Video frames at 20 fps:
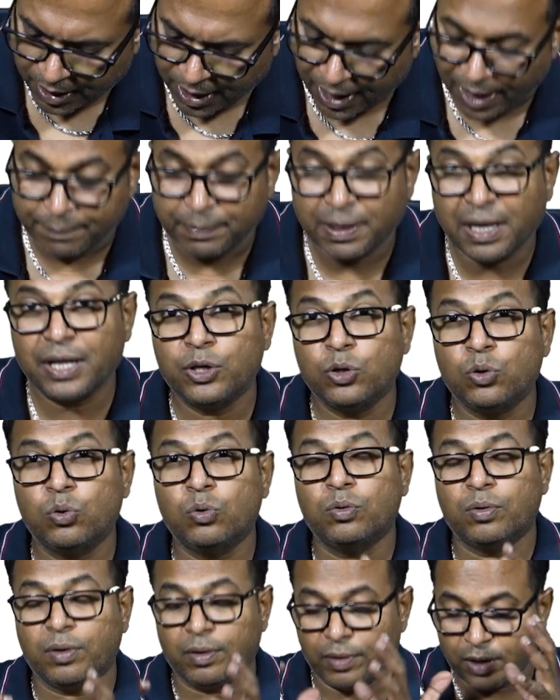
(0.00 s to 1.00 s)
I am telling
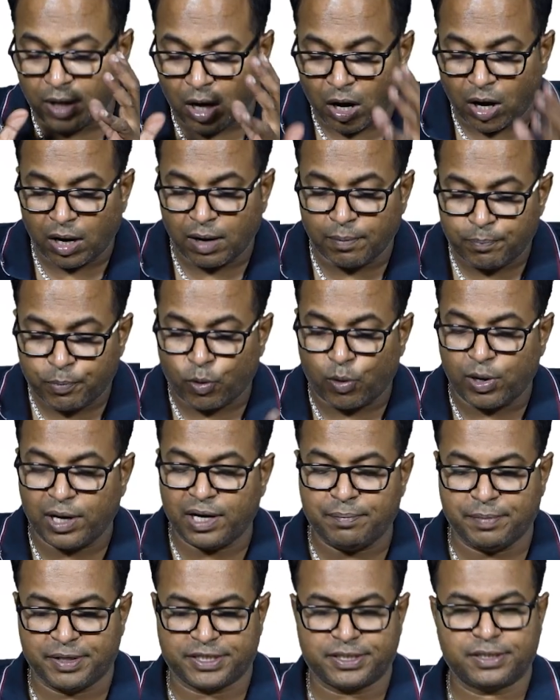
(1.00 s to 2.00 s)
you all
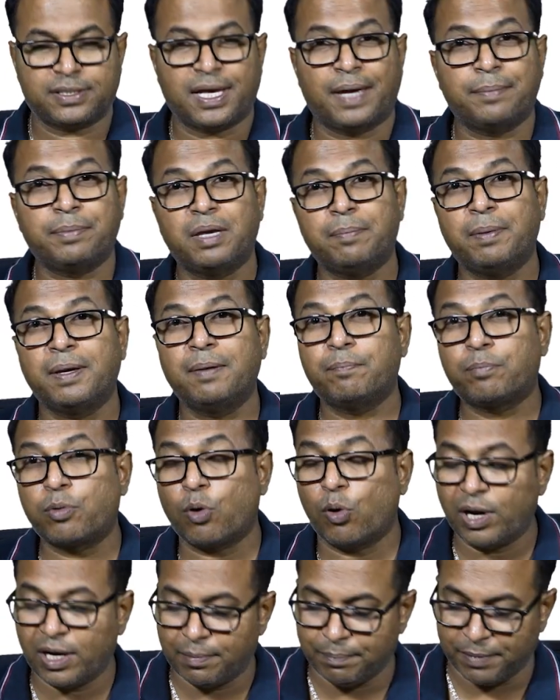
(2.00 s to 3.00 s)
proline meshes. I am keeping
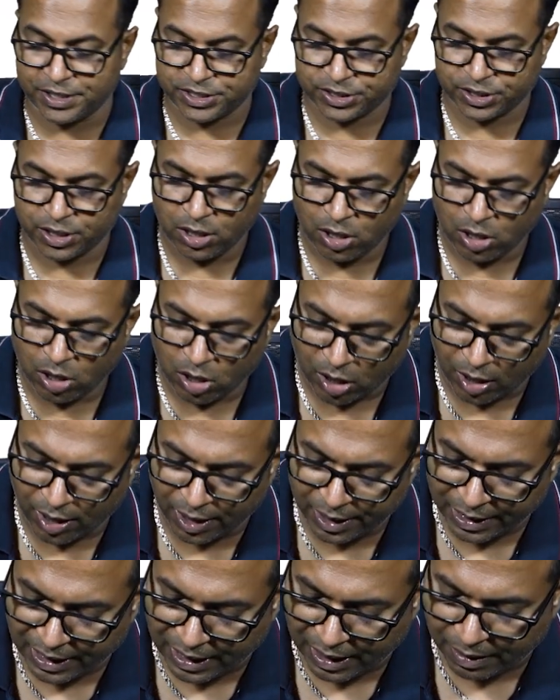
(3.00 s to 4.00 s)
proline mesh,
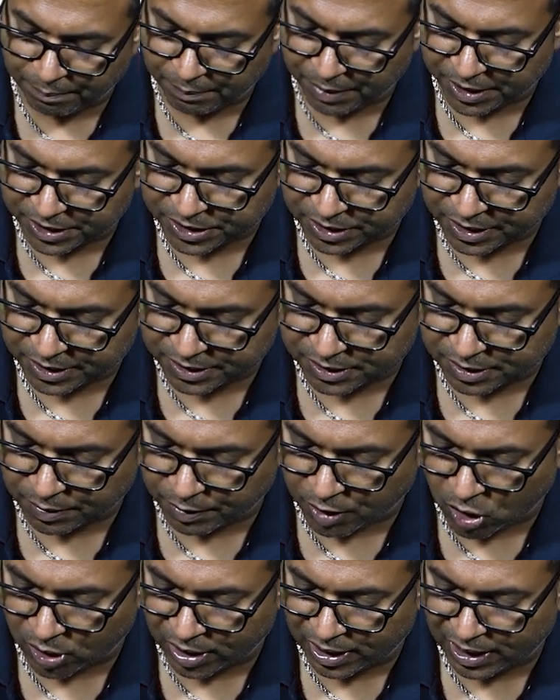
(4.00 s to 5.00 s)
onlay mesh. This is an
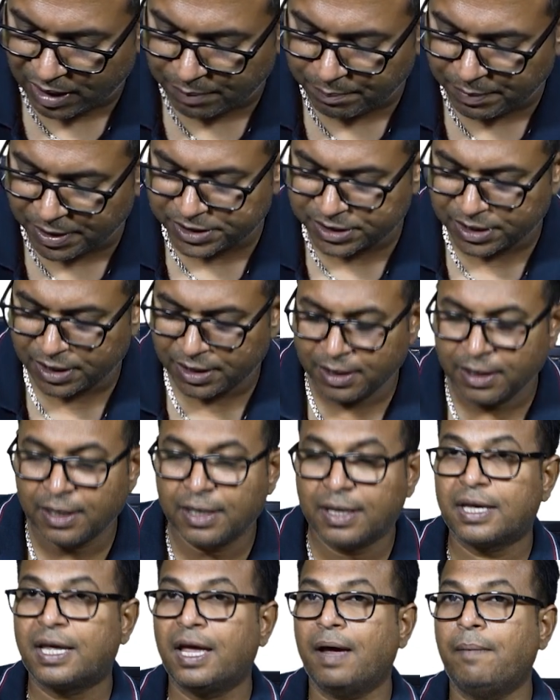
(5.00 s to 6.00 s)
onlay mesh
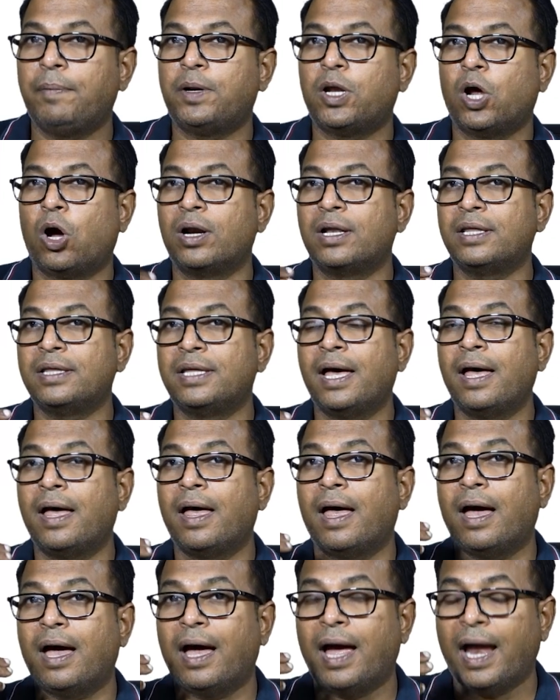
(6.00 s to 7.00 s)
kept on
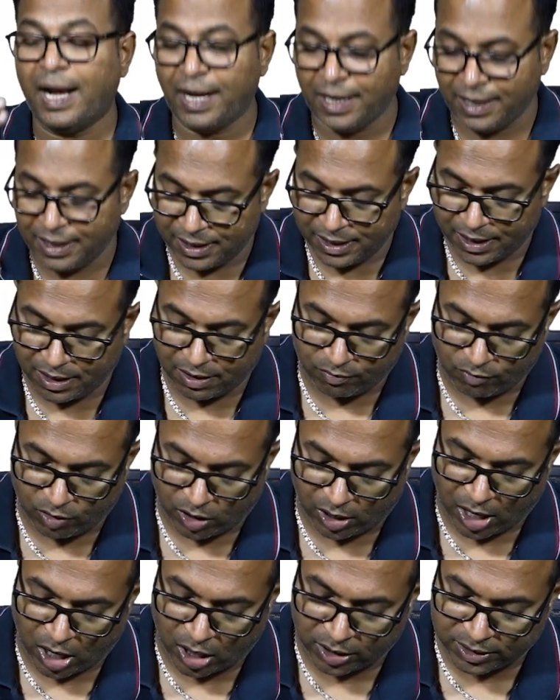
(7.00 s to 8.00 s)
the anterior
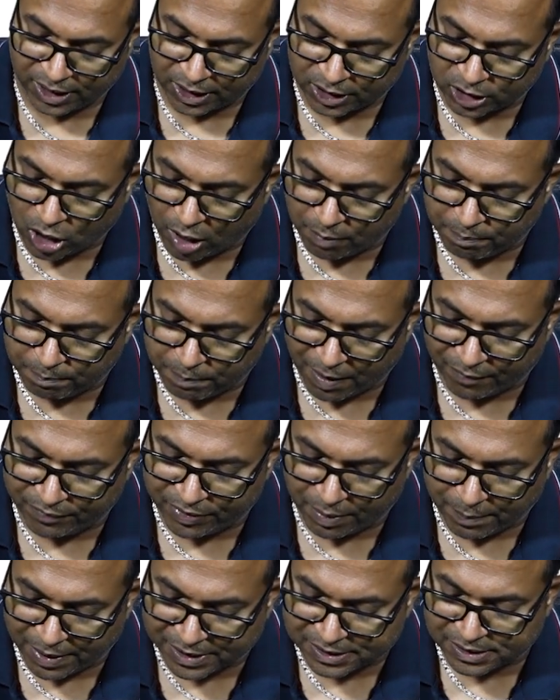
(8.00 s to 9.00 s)
wall, on the top of
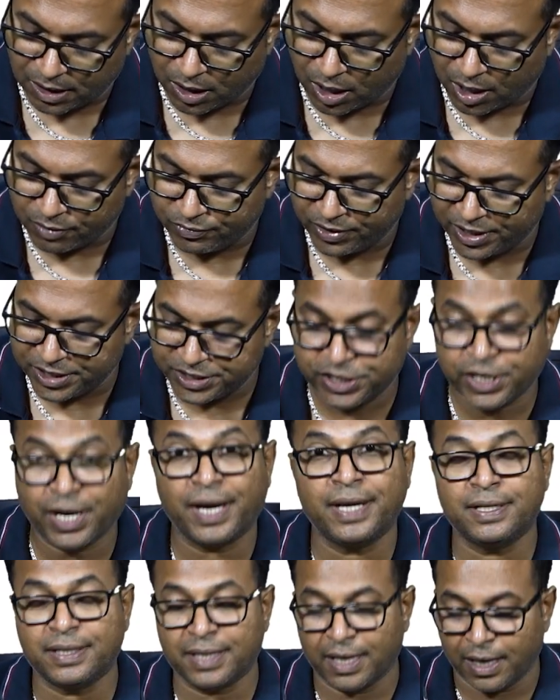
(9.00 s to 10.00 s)
the muscle or fascia
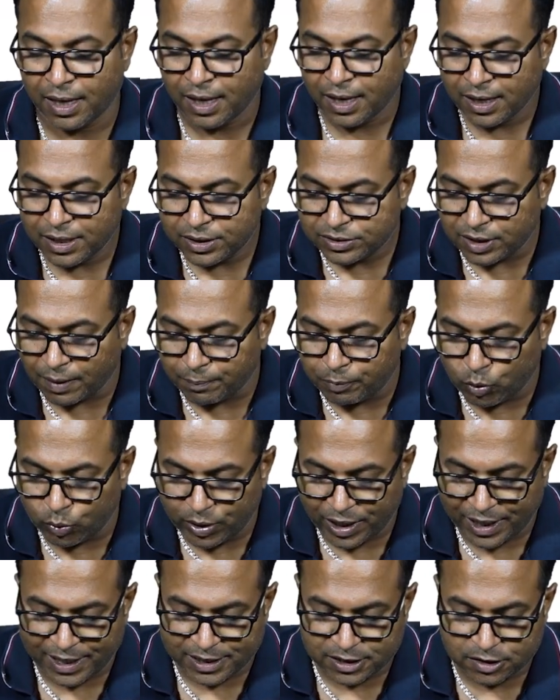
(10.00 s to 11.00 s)
in the
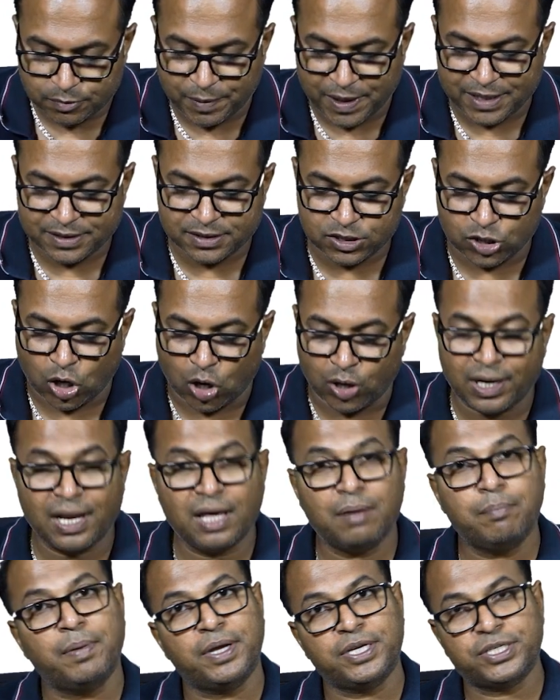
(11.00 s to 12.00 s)
subcutaneous space is
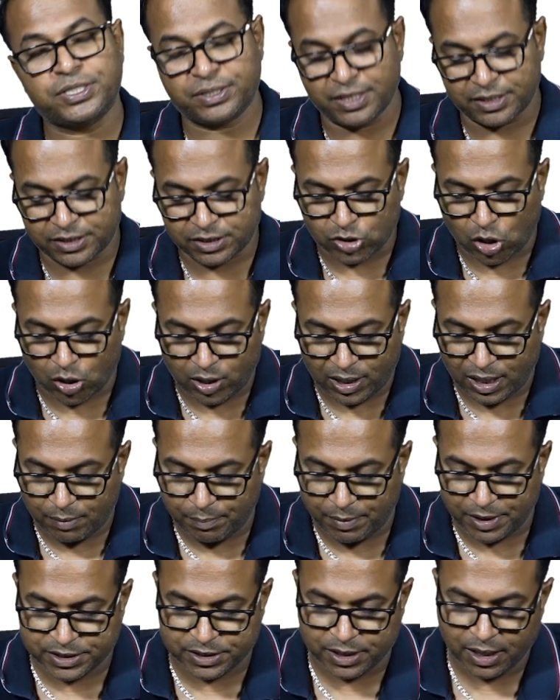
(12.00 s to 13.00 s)
onlay mesh. This is onlay
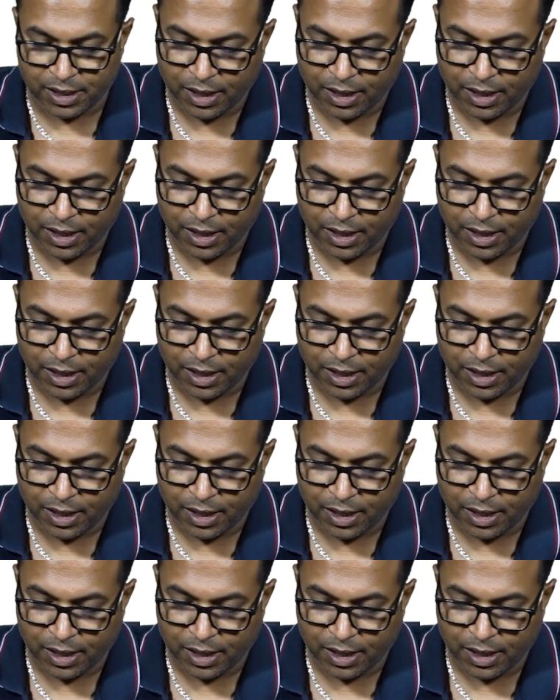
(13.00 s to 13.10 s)
mesh.